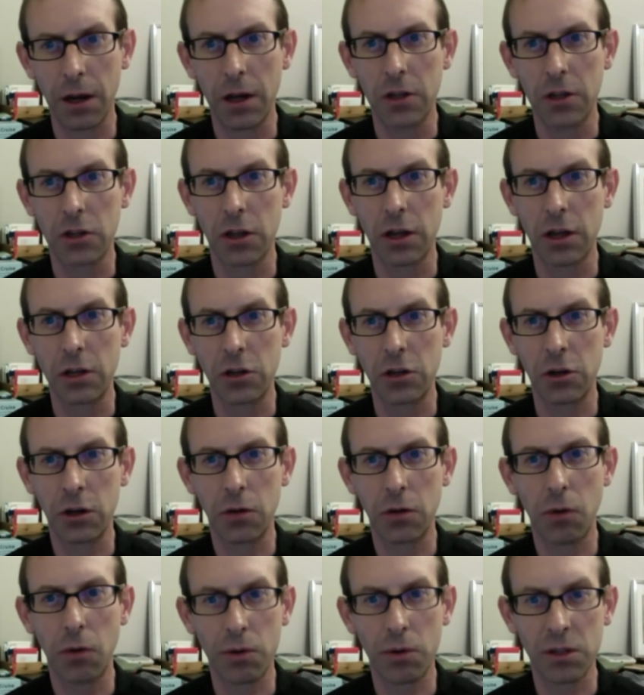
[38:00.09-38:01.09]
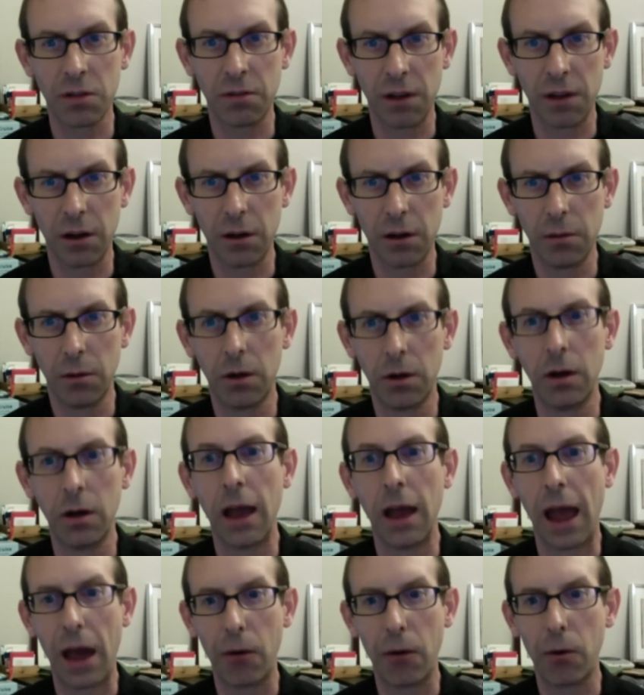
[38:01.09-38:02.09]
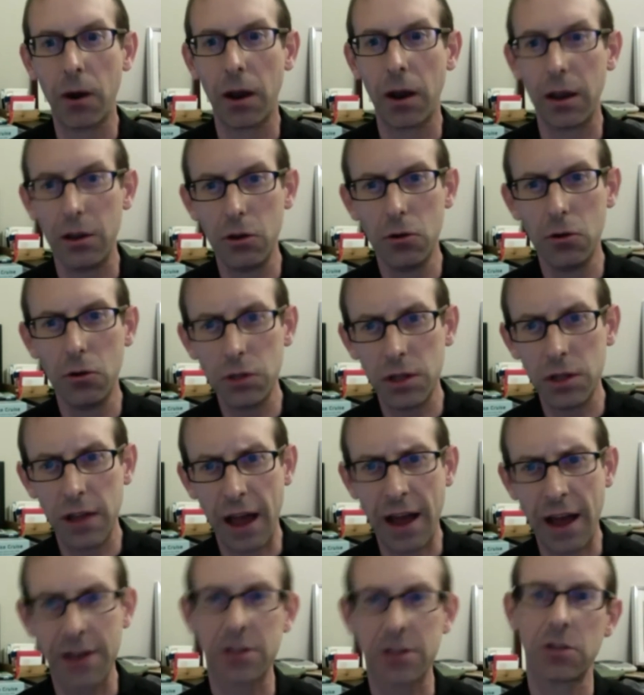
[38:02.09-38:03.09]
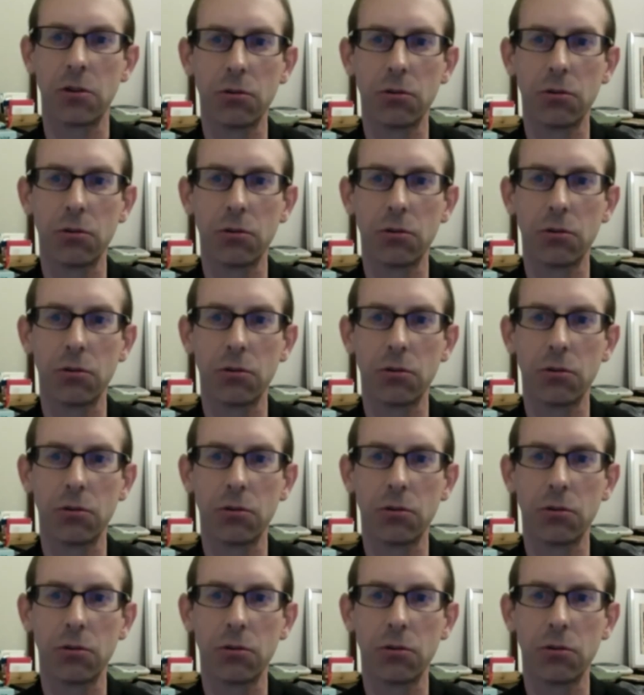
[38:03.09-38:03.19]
So they took what was available and used that to